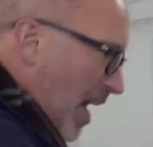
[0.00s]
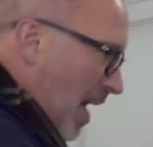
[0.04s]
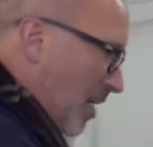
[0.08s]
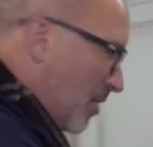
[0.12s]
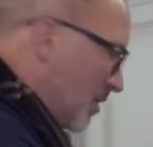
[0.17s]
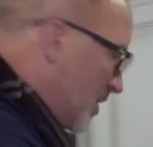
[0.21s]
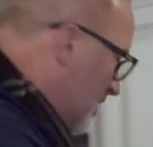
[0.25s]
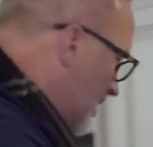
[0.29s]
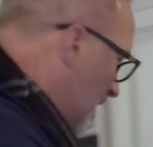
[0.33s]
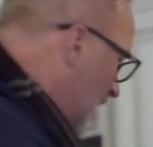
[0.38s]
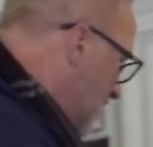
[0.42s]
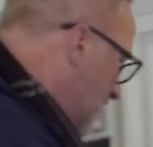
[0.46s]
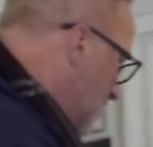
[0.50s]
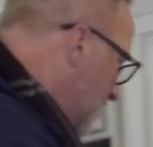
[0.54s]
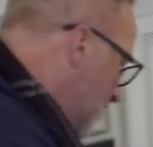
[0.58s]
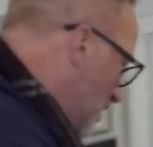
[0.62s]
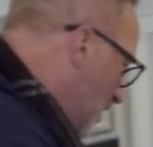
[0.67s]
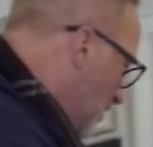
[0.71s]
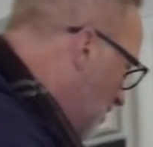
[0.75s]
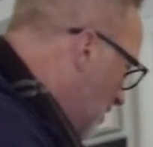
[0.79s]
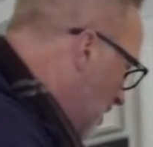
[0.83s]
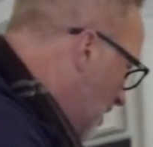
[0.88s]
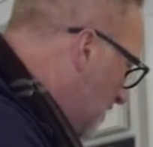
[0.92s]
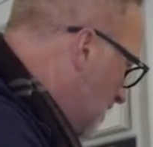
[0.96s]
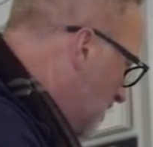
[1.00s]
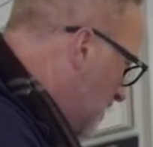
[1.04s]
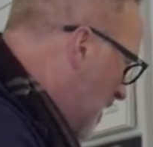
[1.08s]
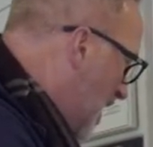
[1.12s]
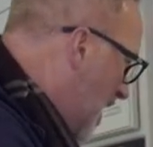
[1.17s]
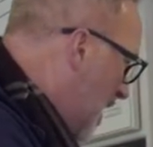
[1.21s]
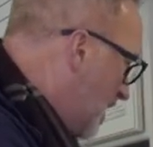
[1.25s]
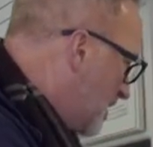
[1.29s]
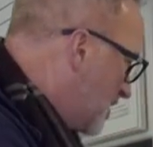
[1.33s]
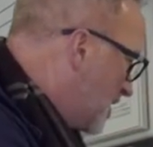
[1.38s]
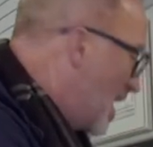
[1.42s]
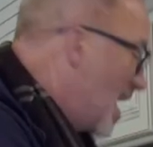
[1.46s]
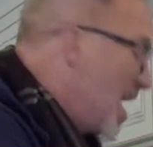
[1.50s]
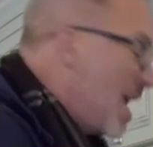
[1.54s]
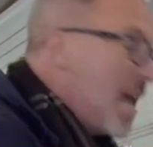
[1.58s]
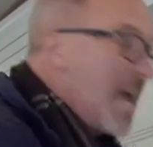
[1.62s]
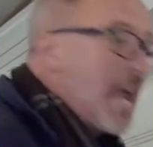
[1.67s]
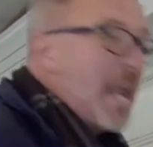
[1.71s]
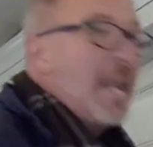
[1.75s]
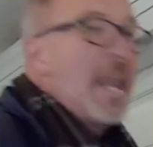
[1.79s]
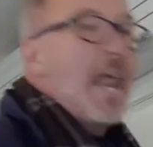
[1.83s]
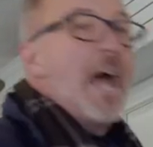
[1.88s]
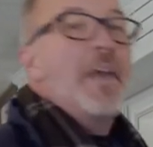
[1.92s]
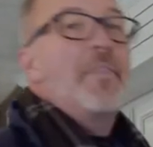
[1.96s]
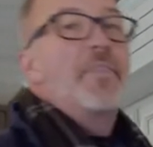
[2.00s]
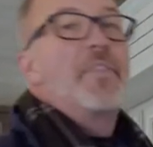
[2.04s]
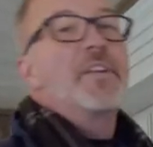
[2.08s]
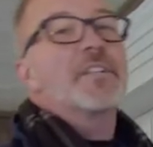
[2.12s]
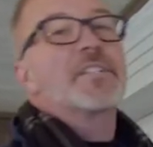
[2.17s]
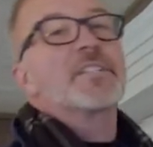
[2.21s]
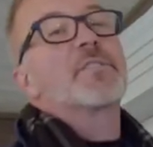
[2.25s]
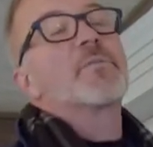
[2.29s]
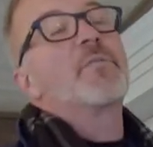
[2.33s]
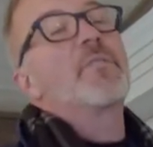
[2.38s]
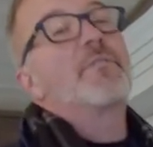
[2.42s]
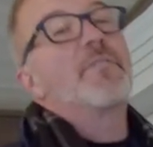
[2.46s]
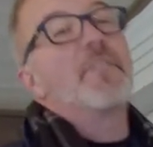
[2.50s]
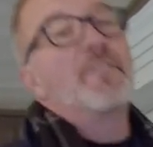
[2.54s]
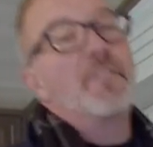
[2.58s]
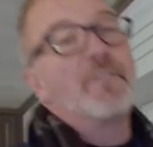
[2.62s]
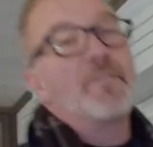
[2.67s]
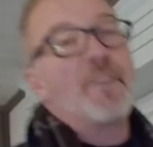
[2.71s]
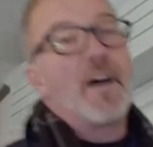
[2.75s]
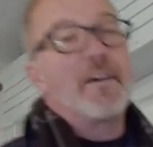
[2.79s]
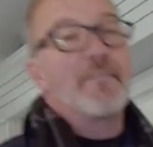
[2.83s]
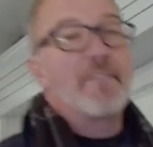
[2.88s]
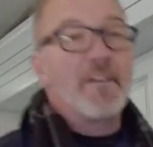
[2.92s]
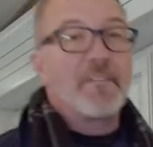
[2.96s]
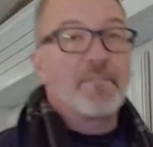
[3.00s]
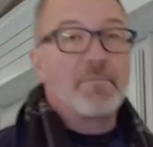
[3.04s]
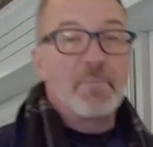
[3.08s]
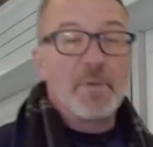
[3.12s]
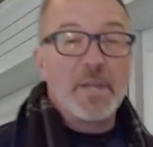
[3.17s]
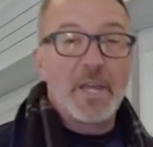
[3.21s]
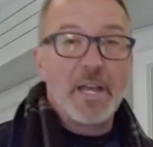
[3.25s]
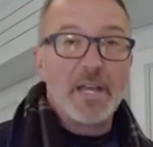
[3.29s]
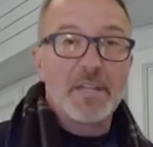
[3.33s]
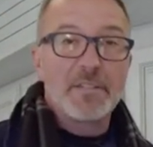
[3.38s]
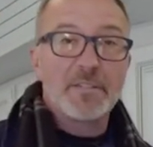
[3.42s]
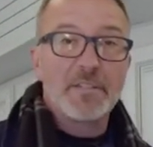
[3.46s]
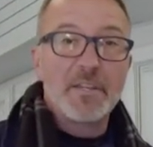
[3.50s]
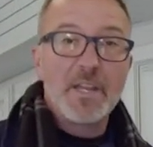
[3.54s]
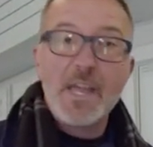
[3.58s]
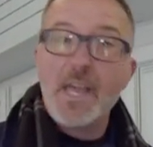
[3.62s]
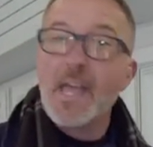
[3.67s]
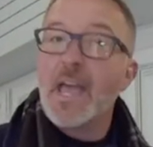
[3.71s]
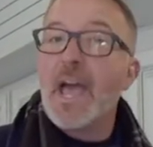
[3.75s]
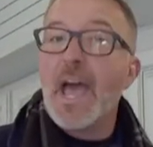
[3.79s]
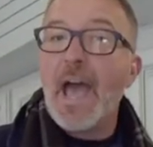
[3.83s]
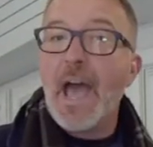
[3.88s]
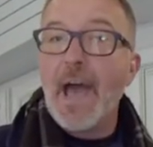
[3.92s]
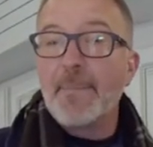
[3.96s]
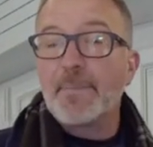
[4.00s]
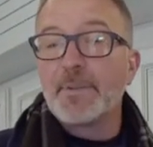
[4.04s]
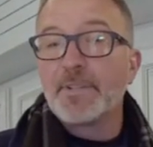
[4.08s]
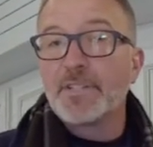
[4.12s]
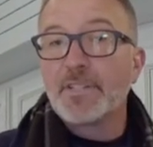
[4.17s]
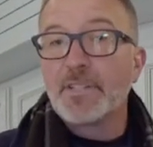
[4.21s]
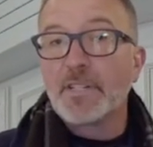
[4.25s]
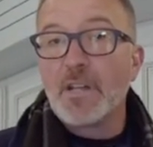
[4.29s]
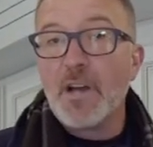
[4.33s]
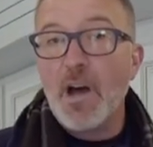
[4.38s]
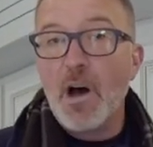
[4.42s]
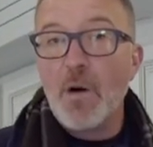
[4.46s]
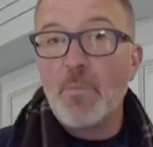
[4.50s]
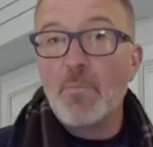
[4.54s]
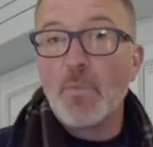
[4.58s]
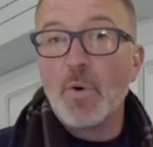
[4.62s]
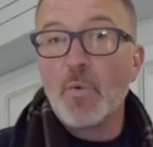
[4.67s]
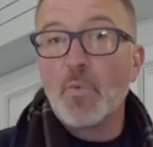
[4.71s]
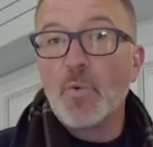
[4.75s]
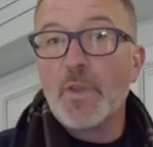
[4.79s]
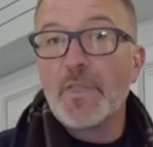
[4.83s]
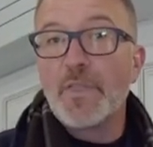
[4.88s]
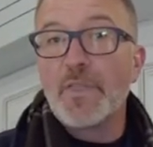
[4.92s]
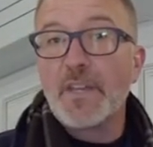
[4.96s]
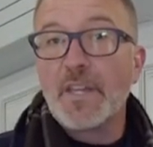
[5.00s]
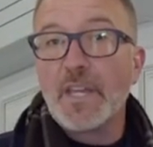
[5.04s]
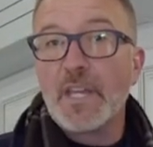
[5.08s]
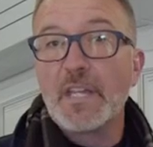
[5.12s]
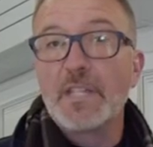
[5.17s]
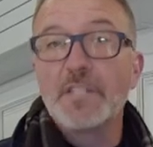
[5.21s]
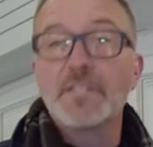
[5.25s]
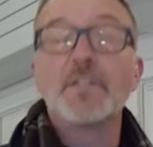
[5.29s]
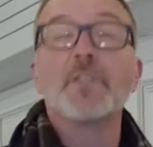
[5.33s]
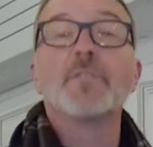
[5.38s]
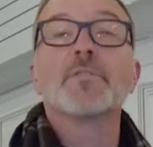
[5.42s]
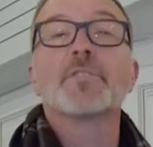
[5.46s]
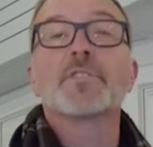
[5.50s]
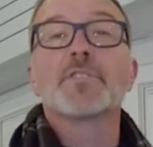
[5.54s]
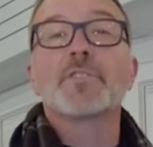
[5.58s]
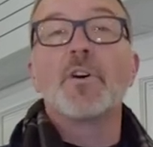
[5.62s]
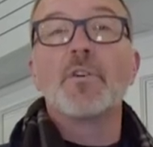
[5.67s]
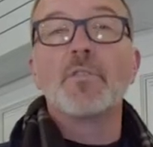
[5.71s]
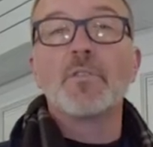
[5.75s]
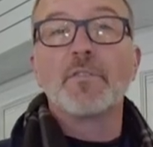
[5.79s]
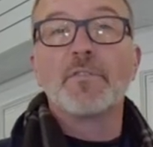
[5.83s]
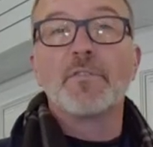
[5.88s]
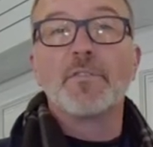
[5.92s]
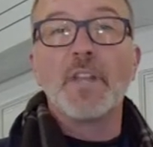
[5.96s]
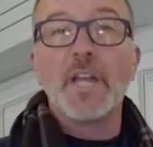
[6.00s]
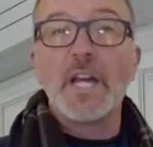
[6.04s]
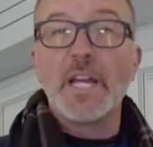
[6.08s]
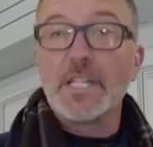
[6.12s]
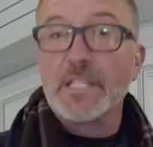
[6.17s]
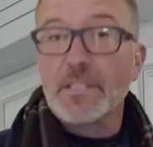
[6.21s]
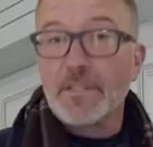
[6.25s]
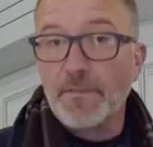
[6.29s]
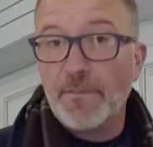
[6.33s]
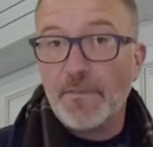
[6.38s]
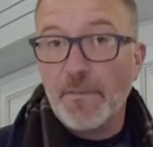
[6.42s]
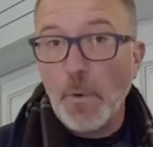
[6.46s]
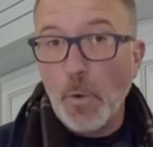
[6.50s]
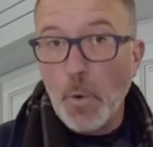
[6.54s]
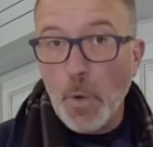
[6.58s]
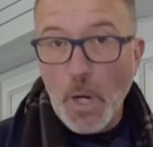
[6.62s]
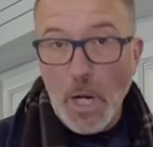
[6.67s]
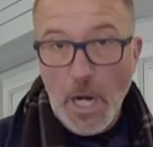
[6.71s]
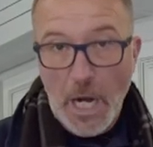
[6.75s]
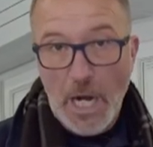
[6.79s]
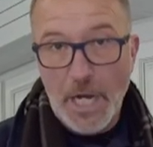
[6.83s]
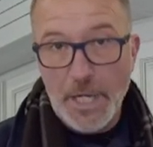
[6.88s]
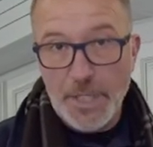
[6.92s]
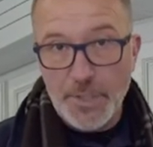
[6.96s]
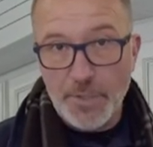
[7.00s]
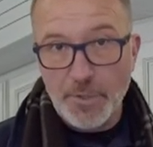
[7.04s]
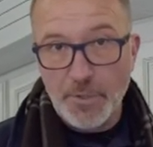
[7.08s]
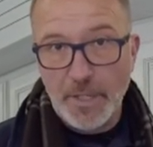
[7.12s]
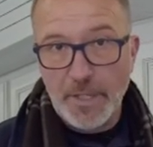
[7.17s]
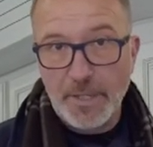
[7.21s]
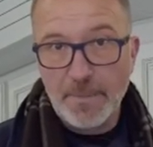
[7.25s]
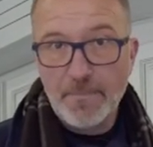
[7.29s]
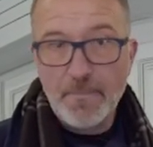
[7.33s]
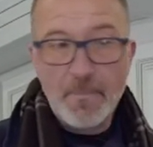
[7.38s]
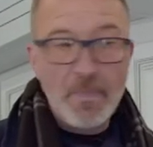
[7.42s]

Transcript: power stations on both sides. Now, this 355 FBS happens to come with the Keystone Solar Flex 400.